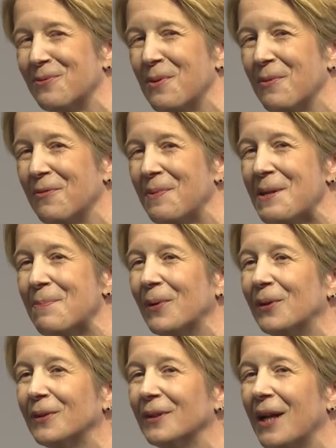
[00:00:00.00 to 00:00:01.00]
a room of
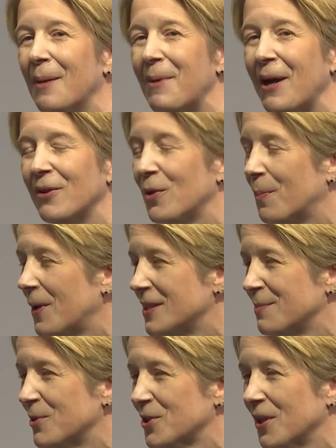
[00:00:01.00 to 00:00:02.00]
people about the
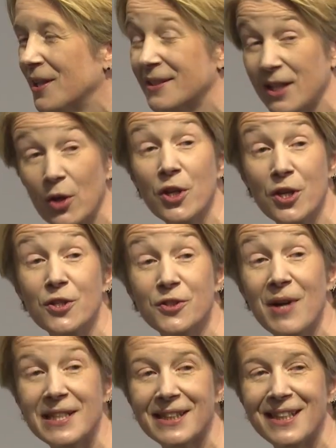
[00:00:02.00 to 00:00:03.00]
operating model and said, and who's
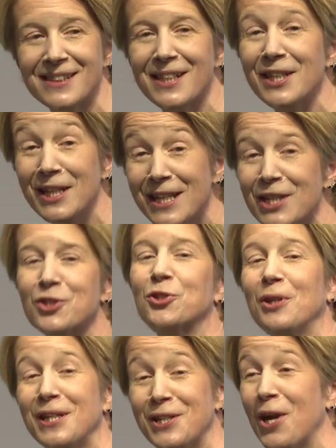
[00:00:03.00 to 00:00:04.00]
read it? And
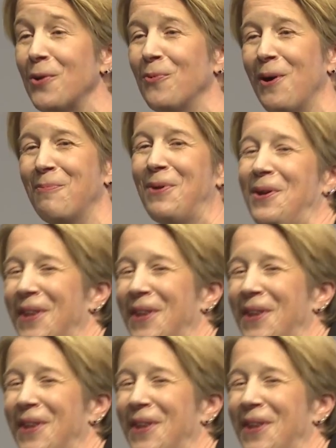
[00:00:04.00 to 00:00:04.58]
literally no one.